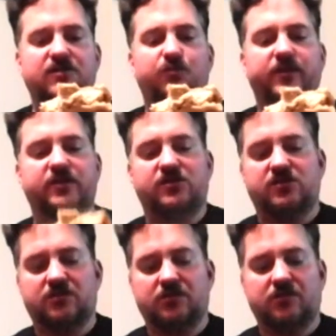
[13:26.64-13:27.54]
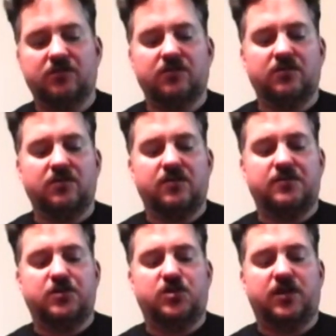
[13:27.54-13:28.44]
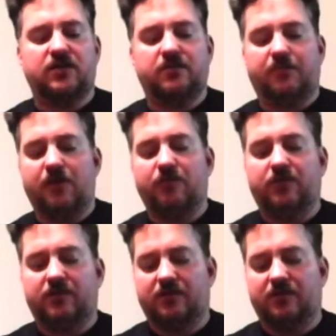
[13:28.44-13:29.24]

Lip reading: wins in the chicken department.